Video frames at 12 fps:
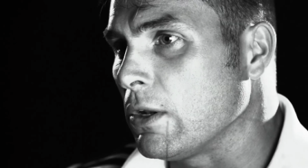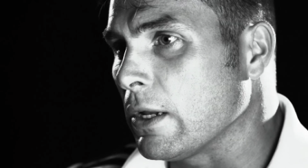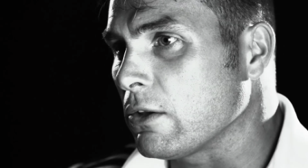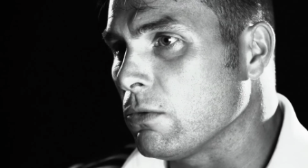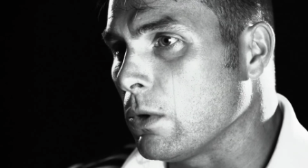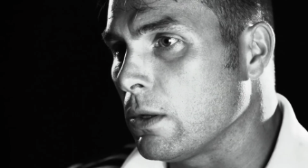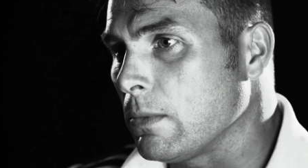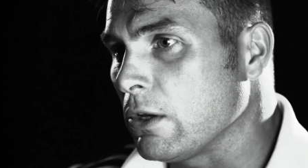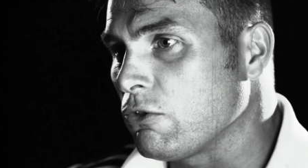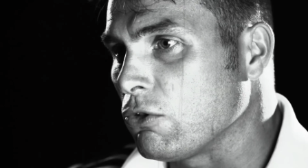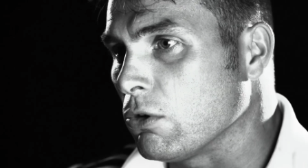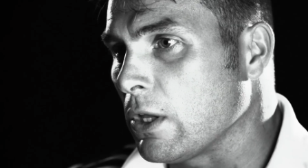the next one and
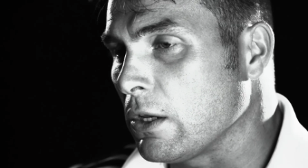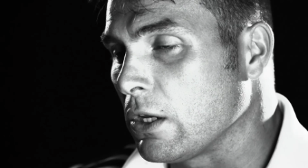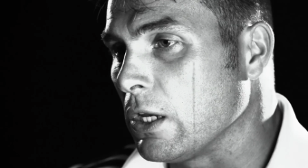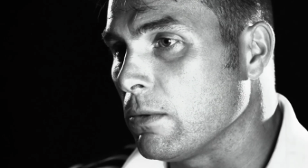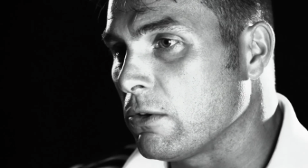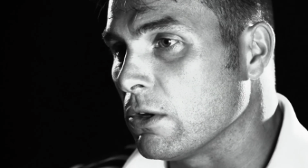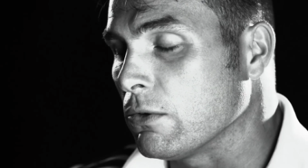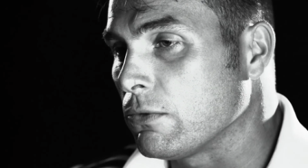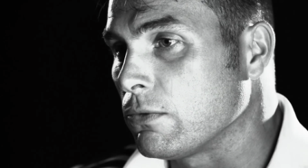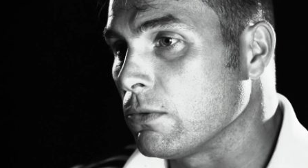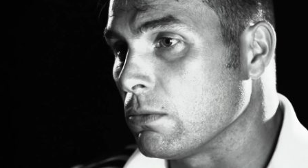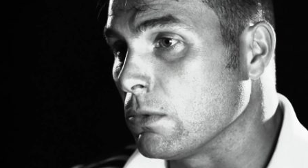make sure that you keep
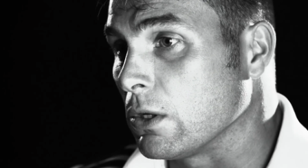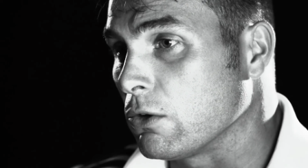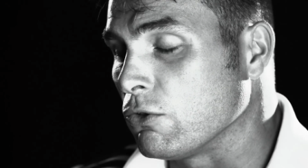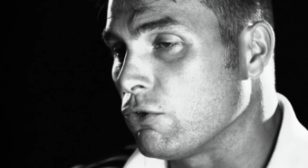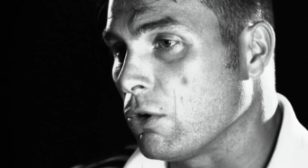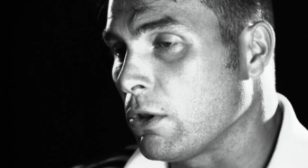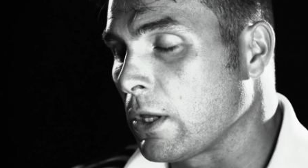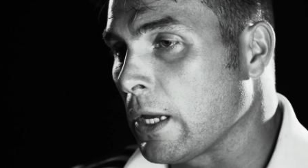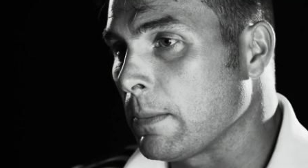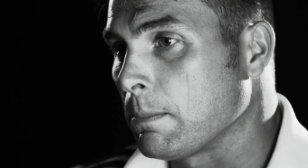yourself in control of the